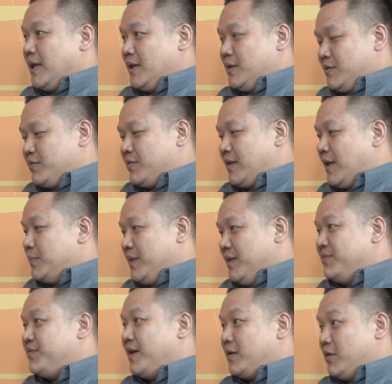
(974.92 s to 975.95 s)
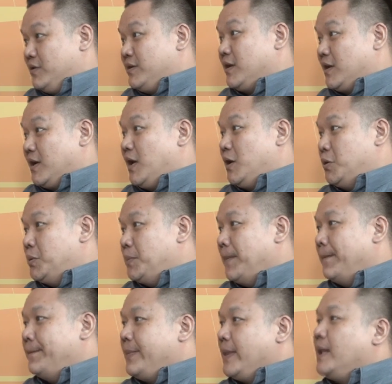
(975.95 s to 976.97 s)
has some effect on the ground.
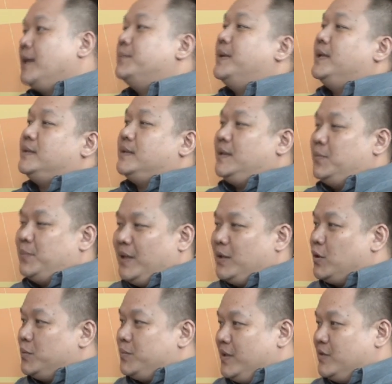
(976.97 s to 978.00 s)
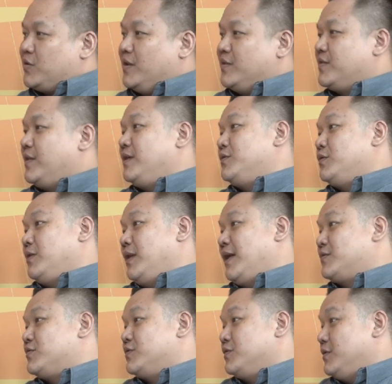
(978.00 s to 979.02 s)
But it may not be translated to
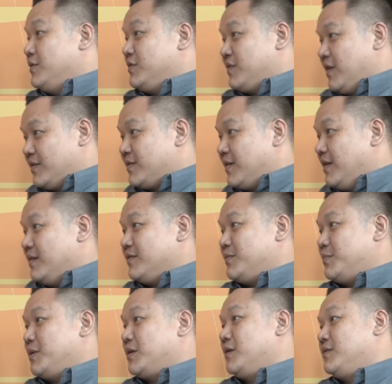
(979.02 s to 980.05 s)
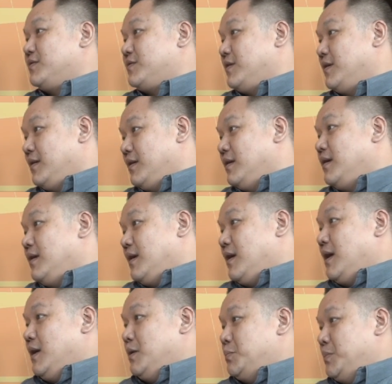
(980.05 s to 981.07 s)
electoral success because
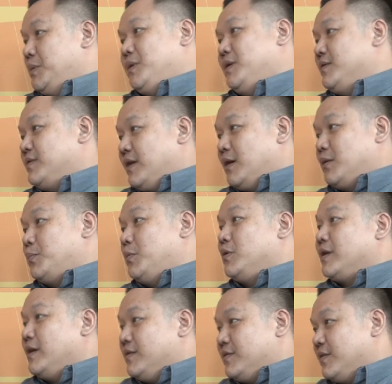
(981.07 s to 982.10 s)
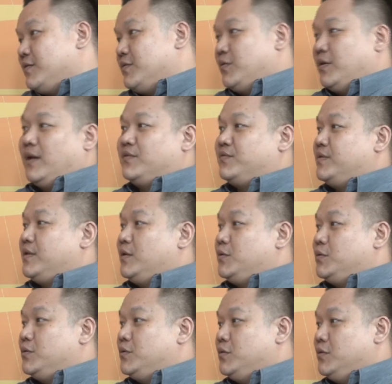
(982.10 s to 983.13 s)
maybe in Singapore cases you have
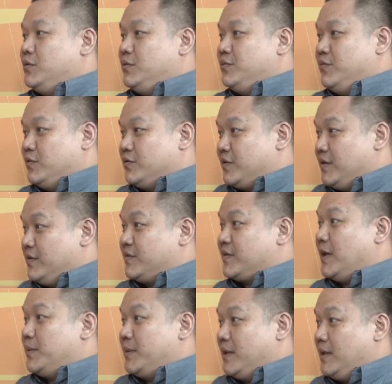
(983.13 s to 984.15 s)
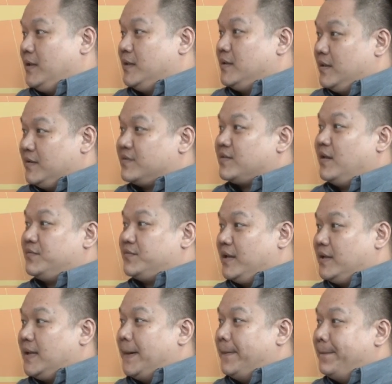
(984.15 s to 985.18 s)
new voters coming in and stuff
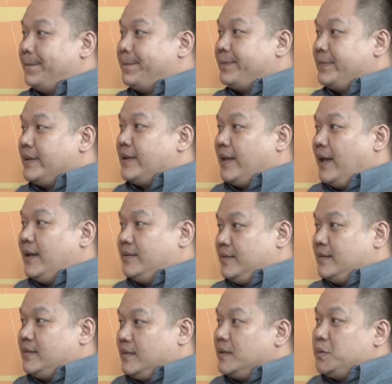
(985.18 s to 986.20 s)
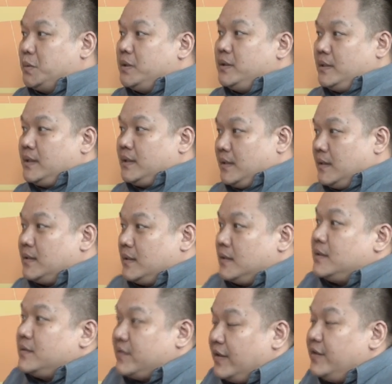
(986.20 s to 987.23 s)
like that. And the electoral system has not
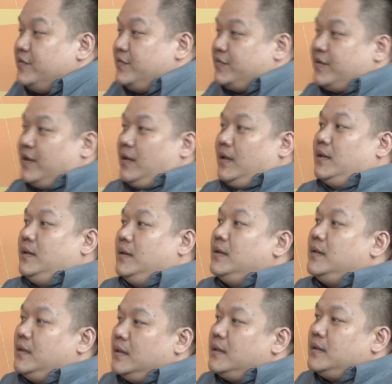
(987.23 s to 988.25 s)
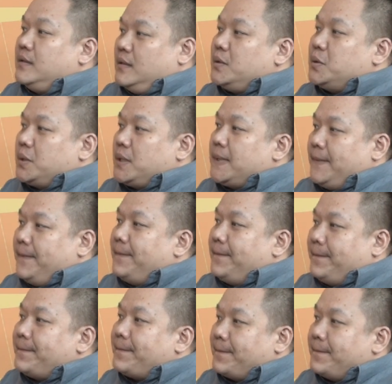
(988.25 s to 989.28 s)
changed. So
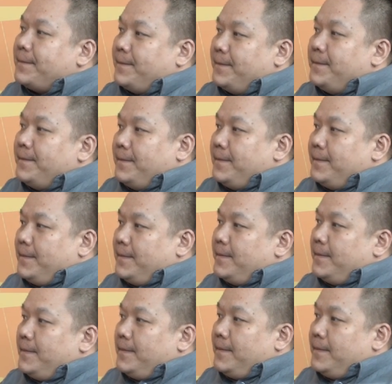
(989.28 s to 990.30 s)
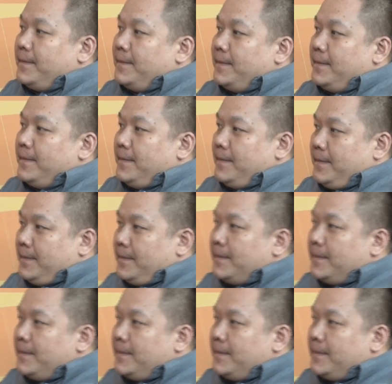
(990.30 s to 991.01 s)
we'll have to look at the constituency